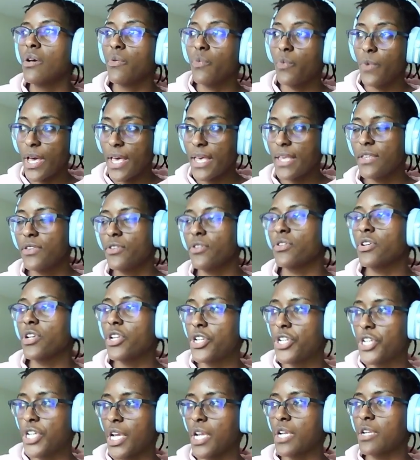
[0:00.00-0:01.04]
ways you can
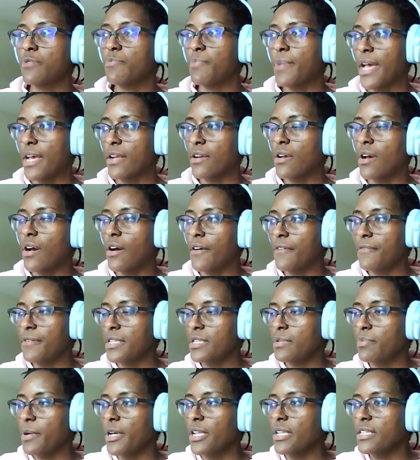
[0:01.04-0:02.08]
change bad office
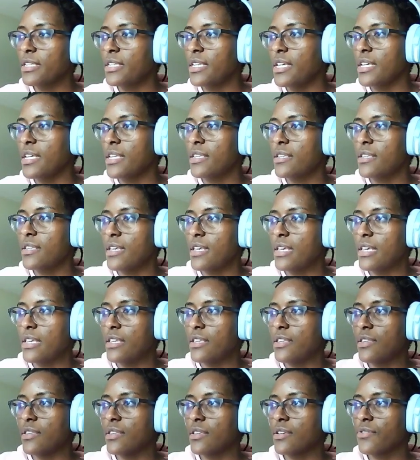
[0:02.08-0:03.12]
politics
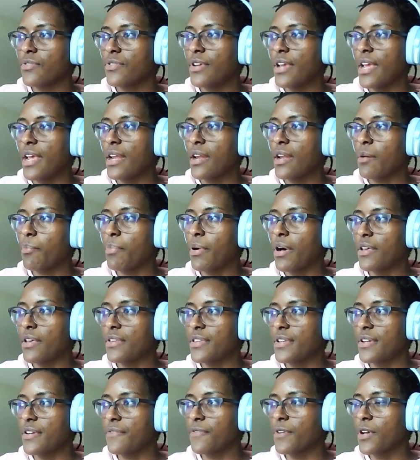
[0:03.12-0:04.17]
is create a
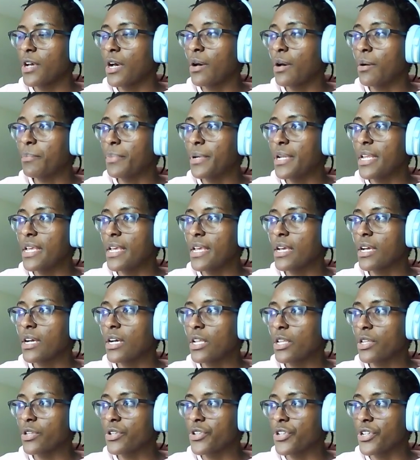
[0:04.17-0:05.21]
positive company
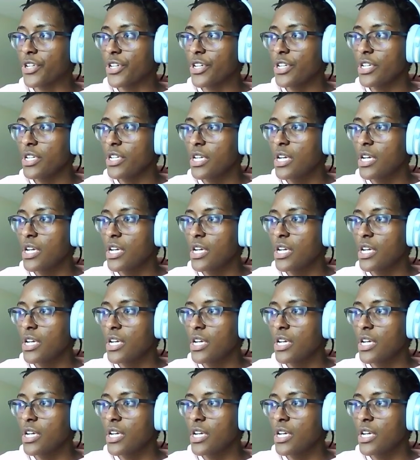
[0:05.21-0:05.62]
culture,